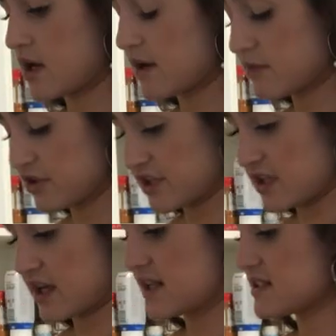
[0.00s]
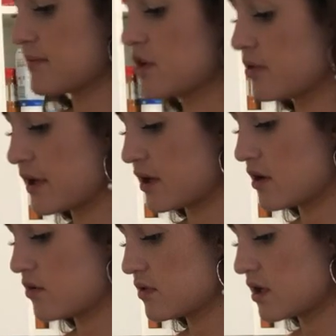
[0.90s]
I'm learning as I'm going. Oh
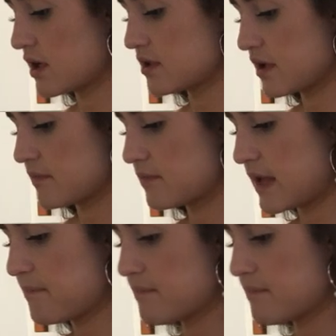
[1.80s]
God, not it. Yep.